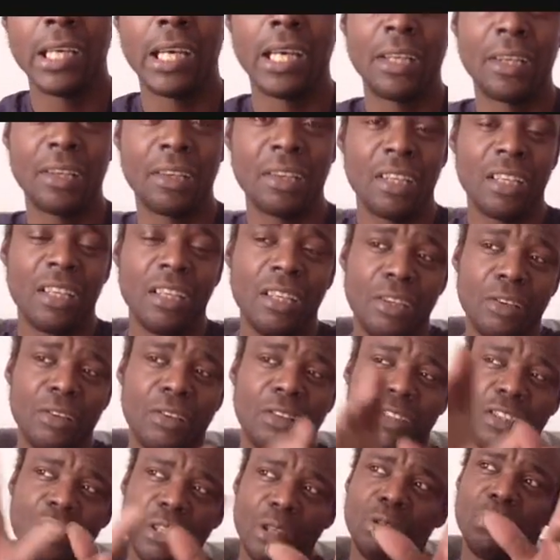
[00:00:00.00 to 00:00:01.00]
And you
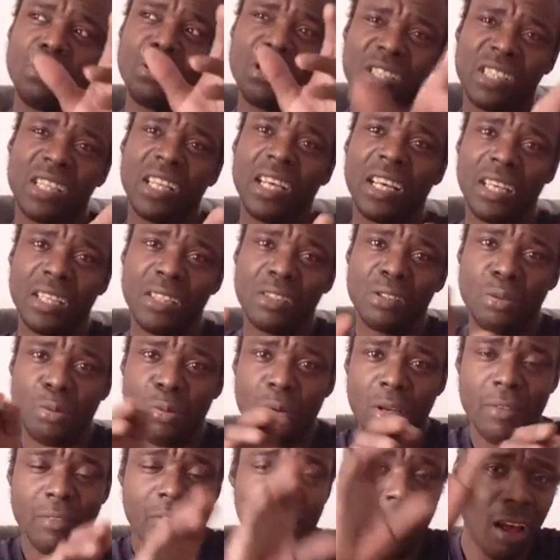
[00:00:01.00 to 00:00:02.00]
can use this
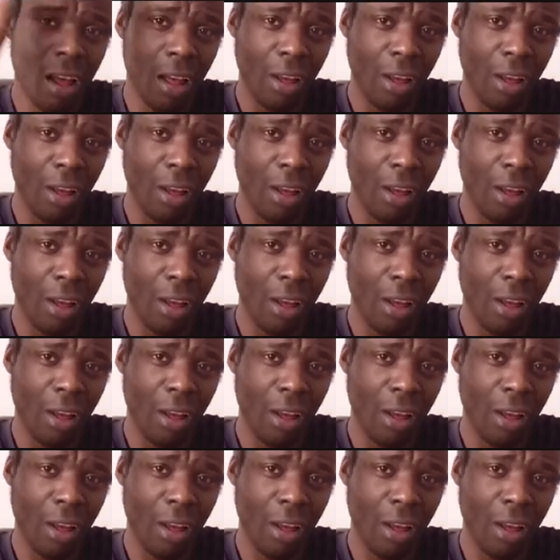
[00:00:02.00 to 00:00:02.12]
with